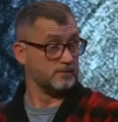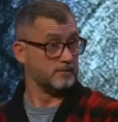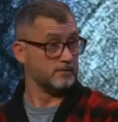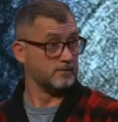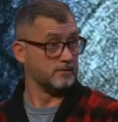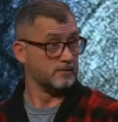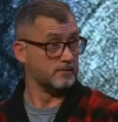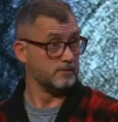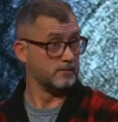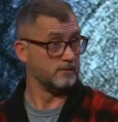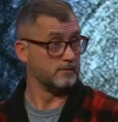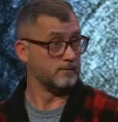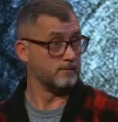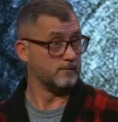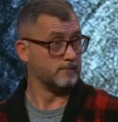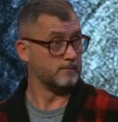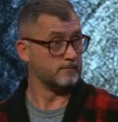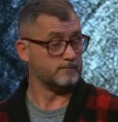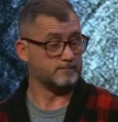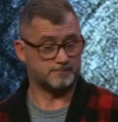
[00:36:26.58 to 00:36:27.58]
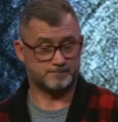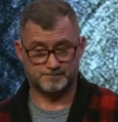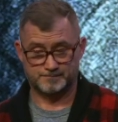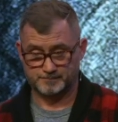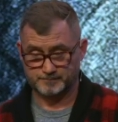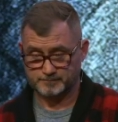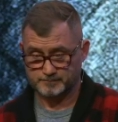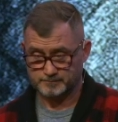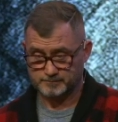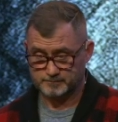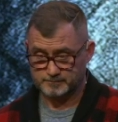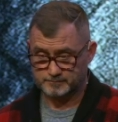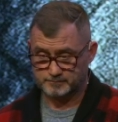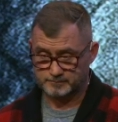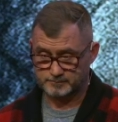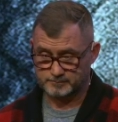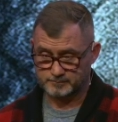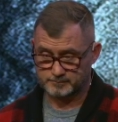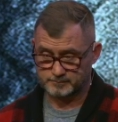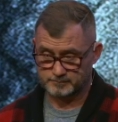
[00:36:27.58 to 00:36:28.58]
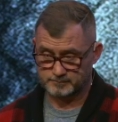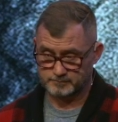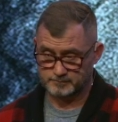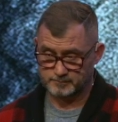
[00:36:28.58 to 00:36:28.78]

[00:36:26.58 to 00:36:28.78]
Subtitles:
No one is speaking in this clip.